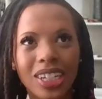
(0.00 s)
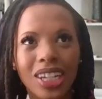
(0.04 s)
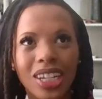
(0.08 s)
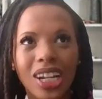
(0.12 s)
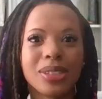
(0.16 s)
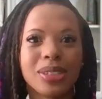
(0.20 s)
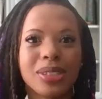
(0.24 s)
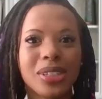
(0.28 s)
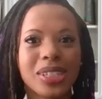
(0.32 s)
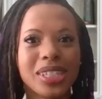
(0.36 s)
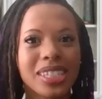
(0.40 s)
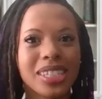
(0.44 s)

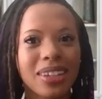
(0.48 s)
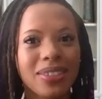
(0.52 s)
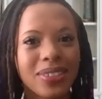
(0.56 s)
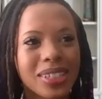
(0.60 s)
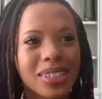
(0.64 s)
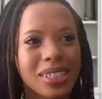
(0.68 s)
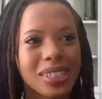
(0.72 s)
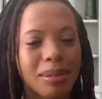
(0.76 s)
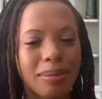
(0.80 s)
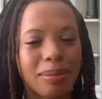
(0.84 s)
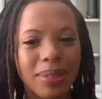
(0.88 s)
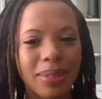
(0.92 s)
So it's
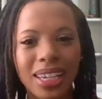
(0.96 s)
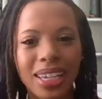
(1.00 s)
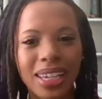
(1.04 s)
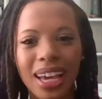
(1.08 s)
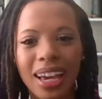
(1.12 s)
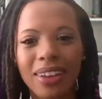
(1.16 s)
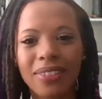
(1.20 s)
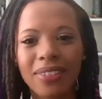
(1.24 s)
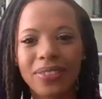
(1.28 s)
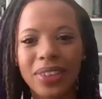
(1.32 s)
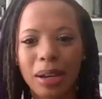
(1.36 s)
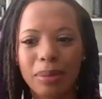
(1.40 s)
definitely something
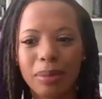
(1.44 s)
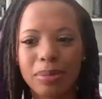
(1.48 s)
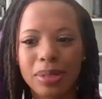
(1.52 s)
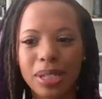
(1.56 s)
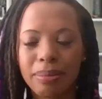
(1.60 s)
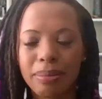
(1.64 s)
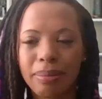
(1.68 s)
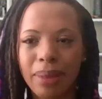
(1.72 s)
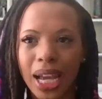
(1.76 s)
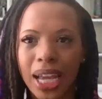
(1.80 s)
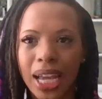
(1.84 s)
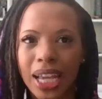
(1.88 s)
I've kept
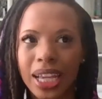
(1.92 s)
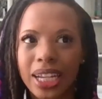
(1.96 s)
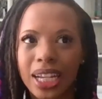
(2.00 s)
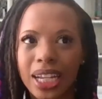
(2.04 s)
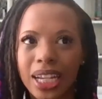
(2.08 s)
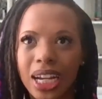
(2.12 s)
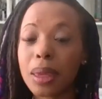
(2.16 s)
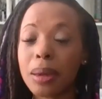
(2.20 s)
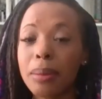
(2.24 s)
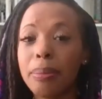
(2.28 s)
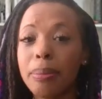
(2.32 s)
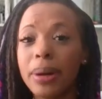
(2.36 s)
in
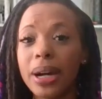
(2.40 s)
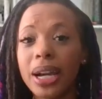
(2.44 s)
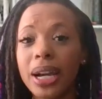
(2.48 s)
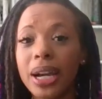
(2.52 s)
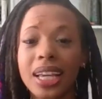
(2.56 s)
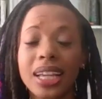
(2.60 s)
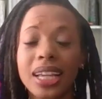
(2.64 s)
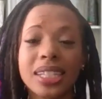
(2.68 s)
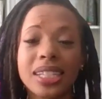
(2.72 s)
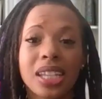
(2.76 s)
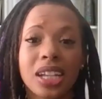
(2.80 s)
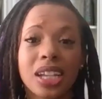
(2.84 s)
mind,
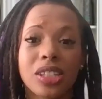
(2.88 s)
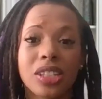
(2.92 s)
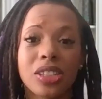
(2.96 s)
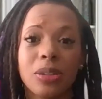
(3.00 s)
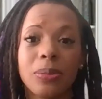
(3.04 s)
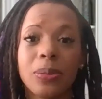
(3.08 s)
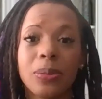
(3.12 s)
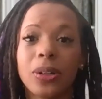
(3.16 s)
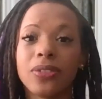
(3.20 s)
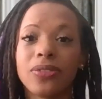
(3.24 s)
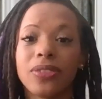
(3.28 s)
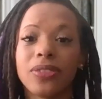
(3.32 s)
but it's also
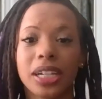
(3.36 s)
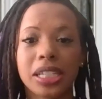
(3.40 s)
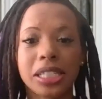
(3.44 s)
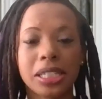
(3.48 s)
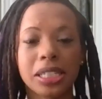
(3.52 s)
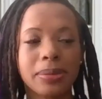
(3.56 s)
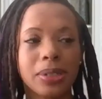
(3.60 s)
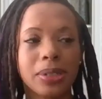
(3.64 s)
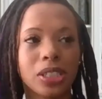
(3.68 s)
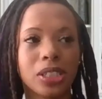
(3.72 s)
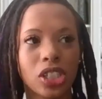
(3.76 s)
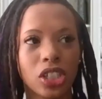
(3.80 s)
more
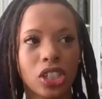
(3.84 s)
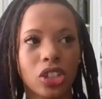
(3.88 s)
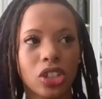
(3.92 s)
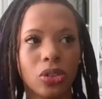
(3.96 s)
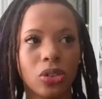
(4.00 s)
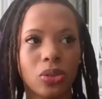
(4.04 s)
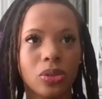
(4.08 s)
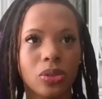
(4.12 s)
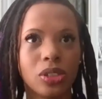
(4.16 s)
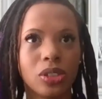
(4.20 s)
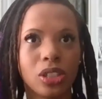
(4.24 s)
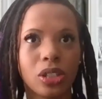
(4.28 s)
flexible
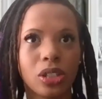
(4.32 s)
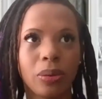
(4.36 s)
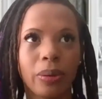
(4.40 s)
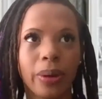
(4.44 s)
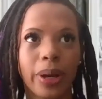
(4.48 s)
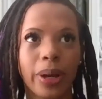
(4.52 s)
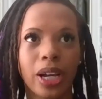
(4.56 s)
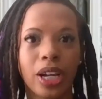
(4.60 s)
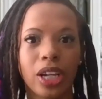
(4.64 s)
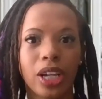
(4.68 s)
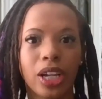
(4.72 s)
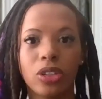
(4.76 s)
too, to
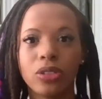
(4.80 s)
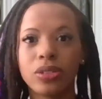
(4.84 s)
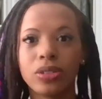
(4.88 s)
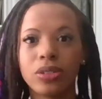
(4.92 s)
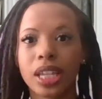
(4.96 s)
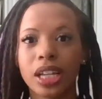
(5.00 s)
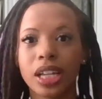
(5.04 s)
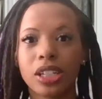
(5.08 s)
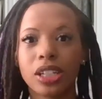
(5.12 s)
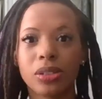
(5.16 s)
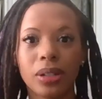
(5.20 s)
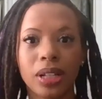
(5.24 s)
where you
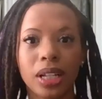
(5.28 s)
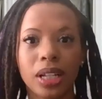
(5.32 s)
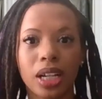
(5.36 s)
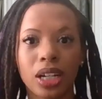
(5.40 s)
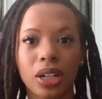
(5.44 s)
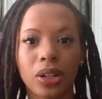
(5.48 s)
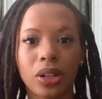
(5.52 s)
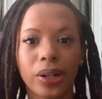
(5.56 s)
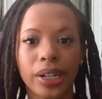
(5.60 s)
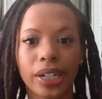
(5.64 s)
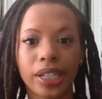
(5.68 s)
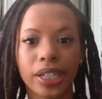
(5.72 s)
schedule it
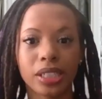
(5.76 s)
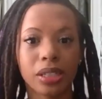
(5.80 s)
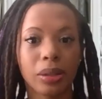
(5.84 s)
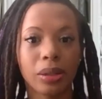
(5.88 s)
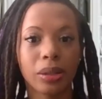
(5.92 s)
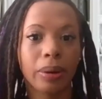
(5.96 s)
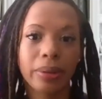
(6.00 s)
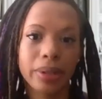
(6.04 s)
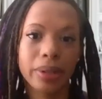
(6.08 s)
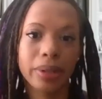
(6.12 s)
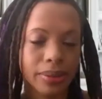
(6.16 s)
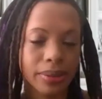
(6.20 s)
according to
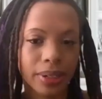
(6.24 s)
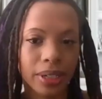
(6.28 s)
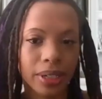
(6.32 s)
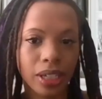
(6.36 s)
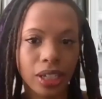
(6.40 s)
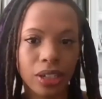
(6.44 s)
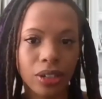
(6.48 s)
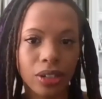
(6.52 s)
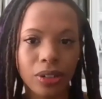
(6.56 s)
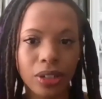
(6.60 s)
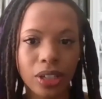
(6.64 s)
what works for you.